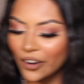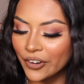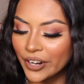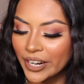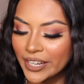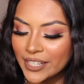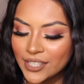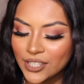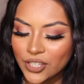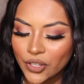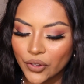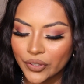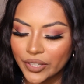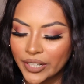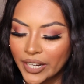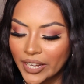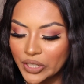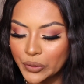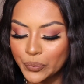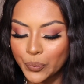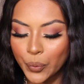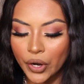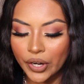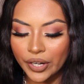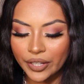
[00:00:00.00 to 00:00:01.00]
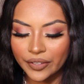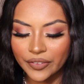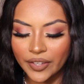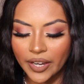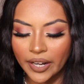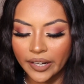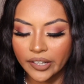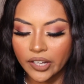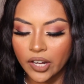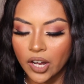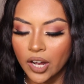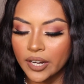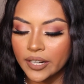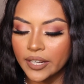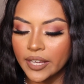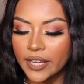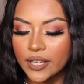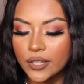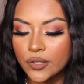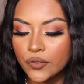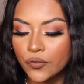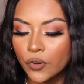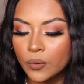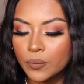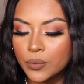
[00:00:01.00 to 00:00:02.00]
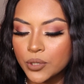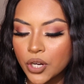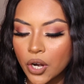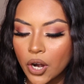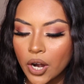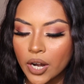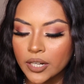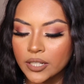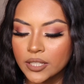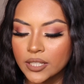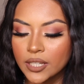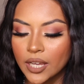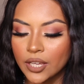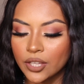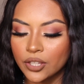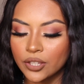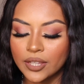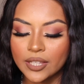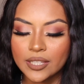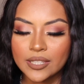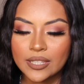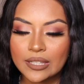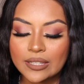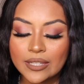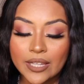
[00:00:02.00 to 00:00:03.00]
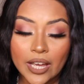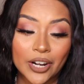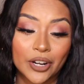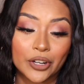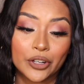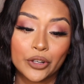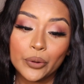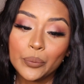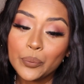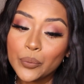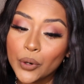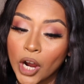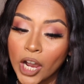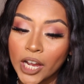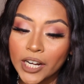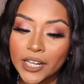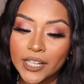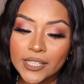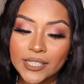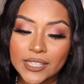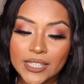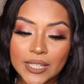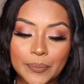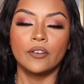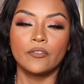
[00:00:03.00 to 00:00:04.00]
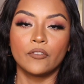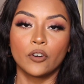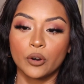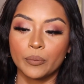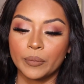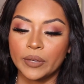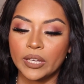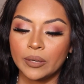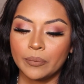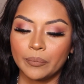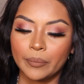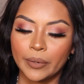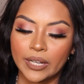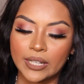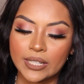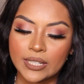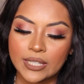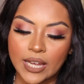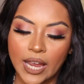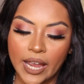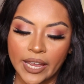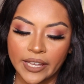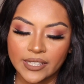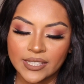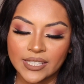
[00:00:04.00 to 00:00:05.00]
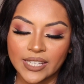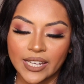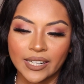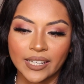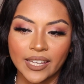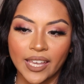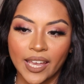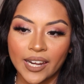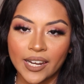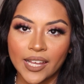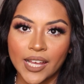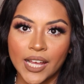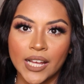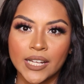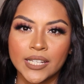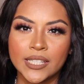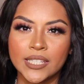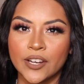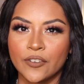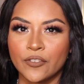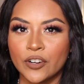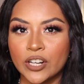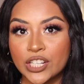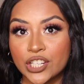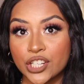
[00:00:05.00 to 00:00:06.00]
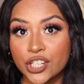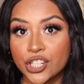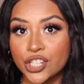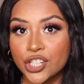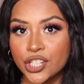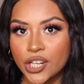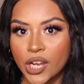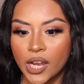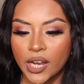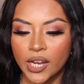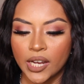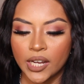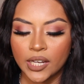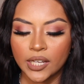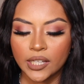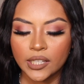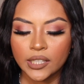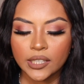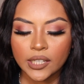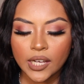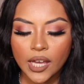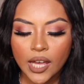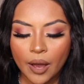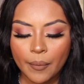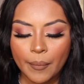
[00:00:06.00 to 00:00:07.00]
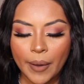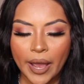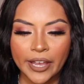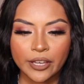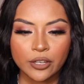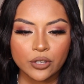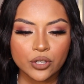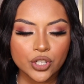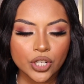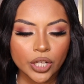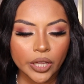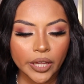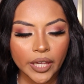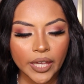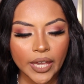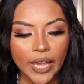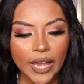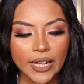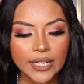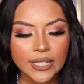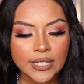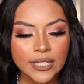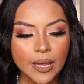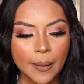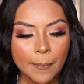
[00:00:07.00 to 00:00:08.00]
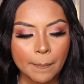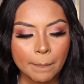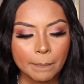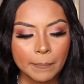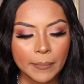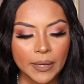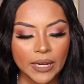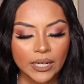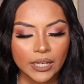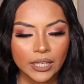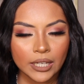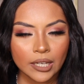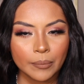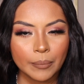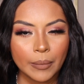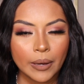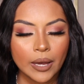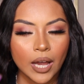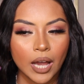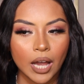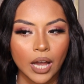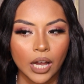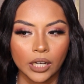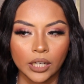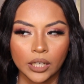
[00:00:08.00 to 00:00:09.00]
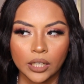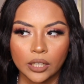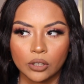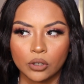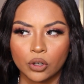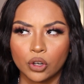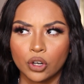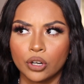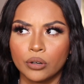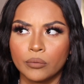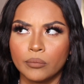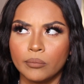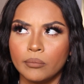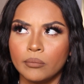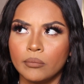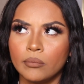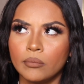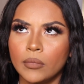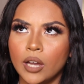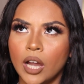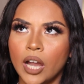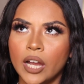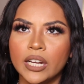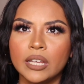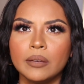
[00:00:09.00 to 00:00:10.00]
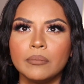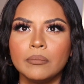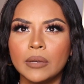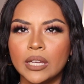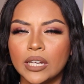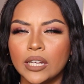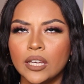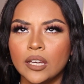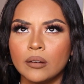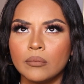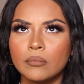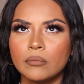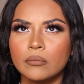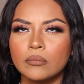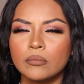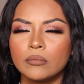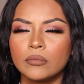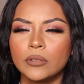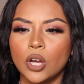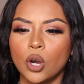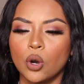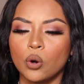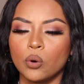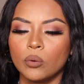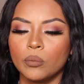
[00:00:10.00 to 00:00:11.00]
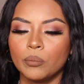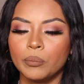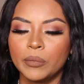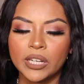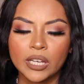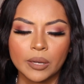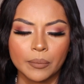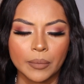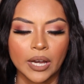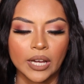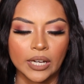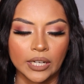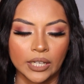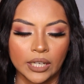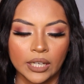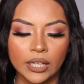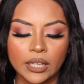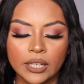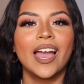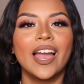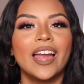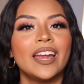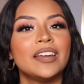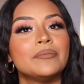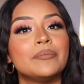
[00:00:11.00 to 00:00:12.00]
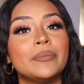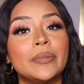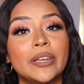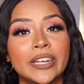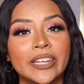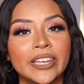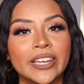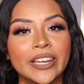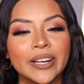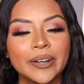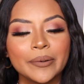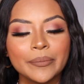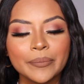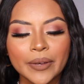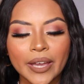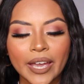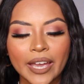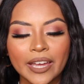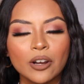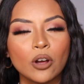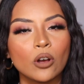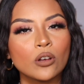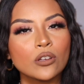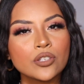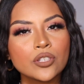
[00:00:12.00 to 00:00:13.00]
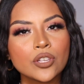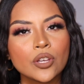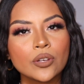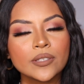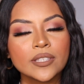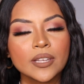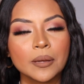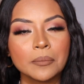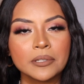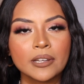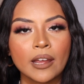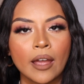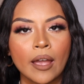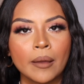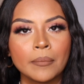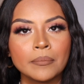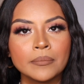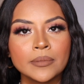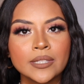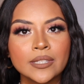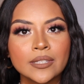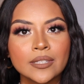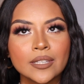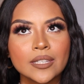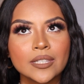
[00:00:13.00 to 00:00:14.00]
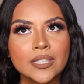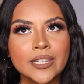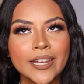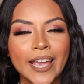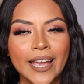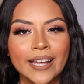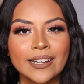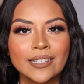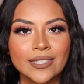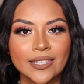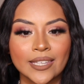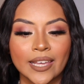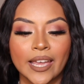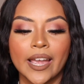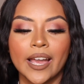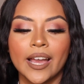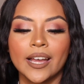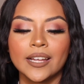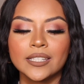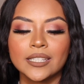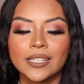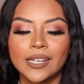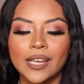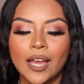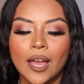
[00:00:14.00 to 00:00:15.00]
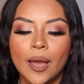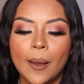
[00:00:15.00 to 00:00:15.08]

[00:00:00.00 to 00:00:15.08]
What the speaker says: Alright, so the next product that I got is from Tarte. This is not a new product for me, but I did get a different shade. I usually get medium honey or honey medium? No, medium honey and medium, and also sometimes tan sand,